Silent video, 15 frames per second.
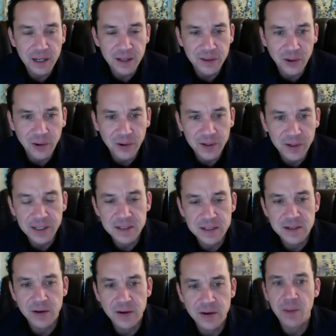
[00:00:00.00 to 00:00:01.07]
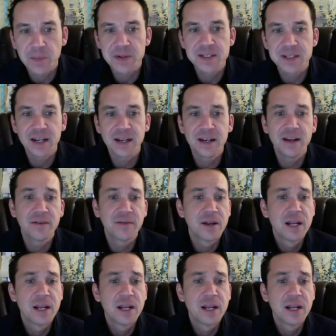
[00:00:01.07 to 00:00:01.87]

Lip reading: authority zoning representative,